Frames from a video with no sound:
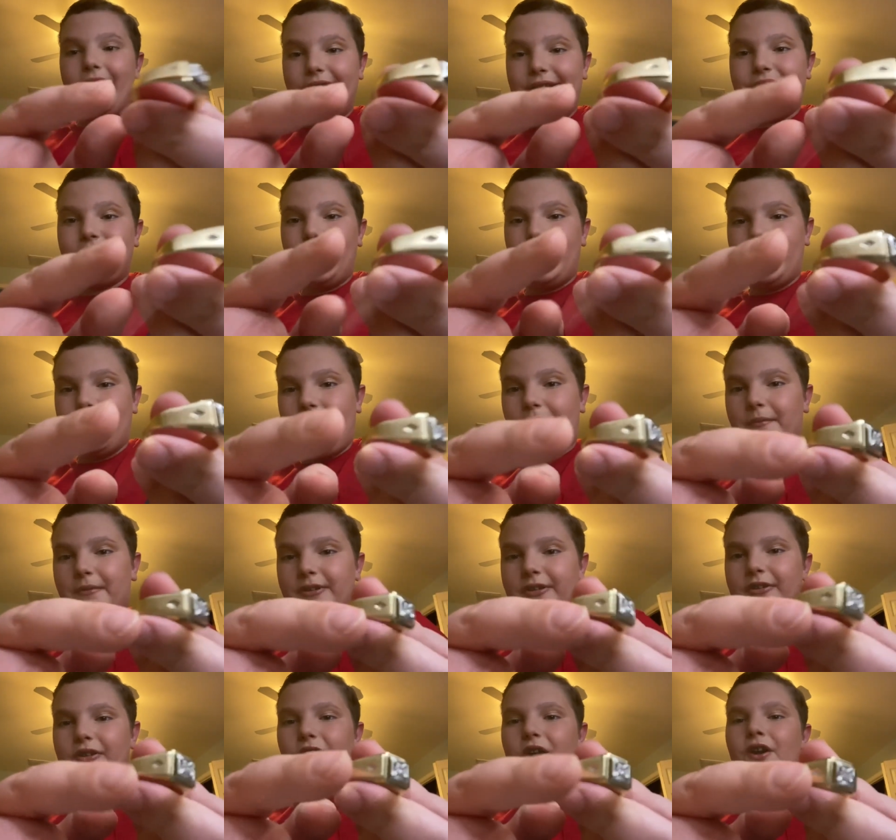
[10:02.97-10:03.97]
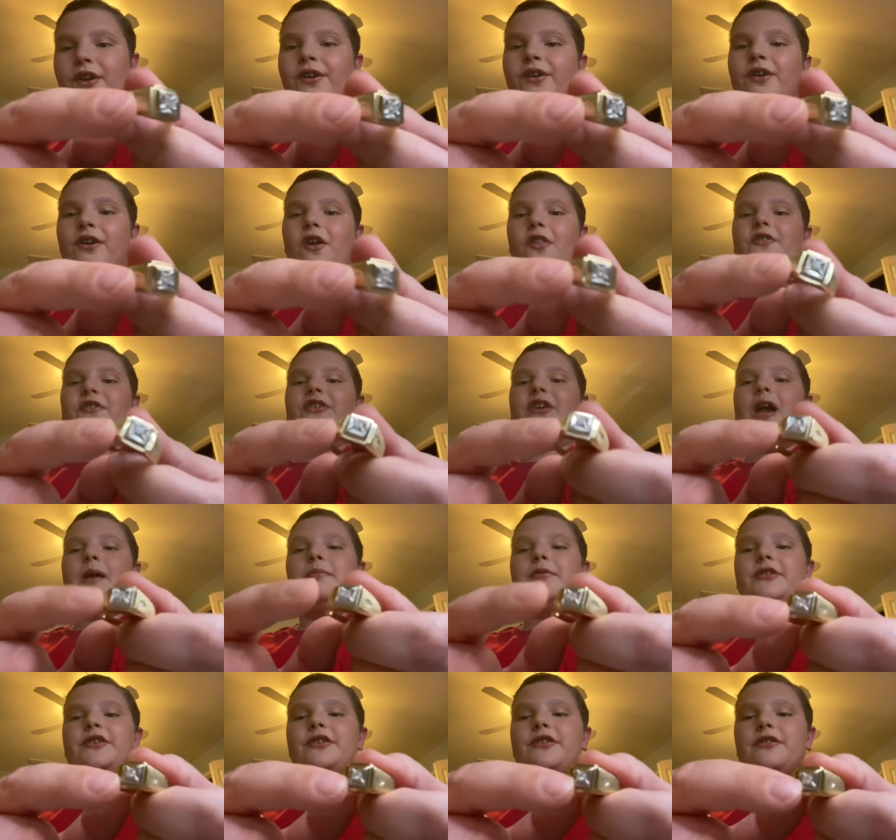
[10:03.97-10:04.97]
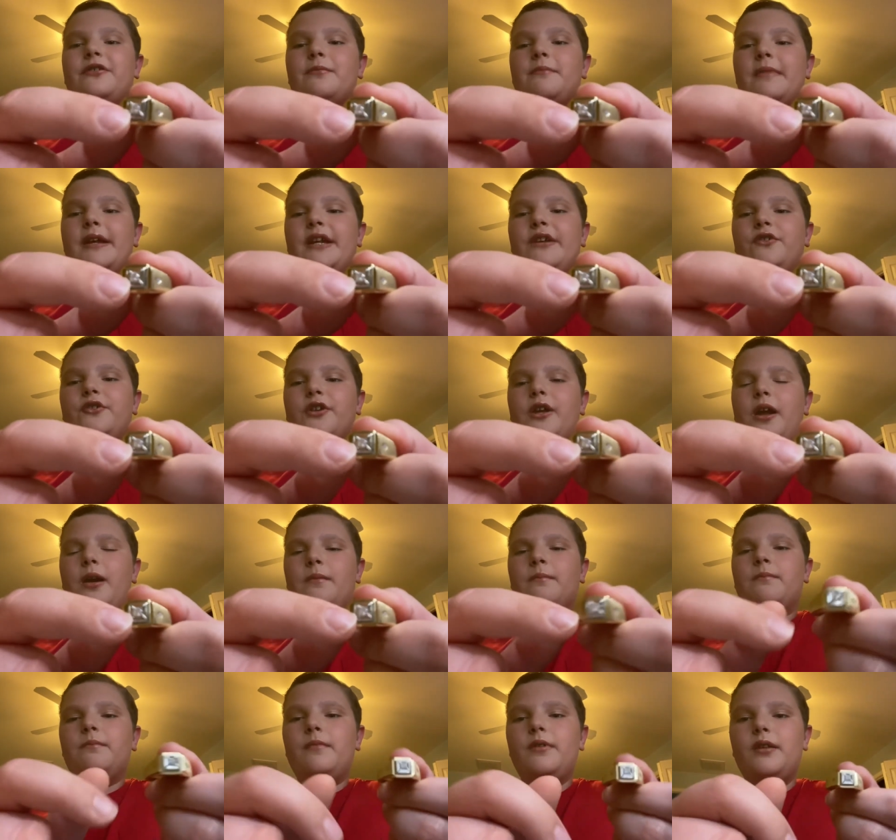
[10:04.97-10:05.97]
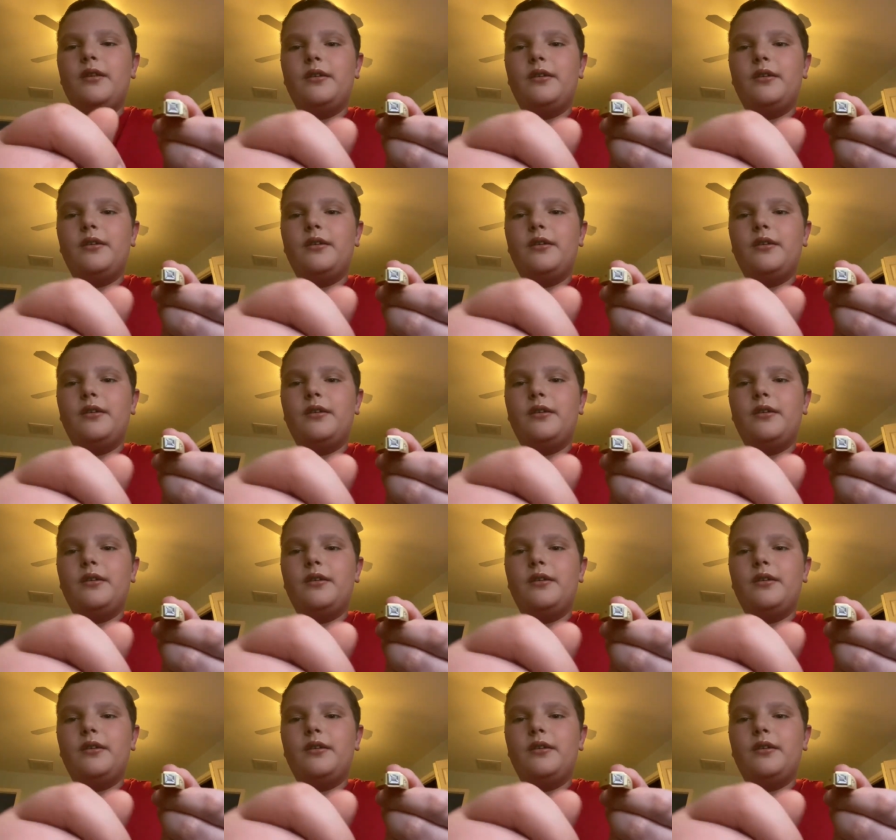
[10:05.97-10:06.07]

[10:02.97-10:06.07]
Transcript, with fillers: tiny diamonds on the side. But this is the main gem.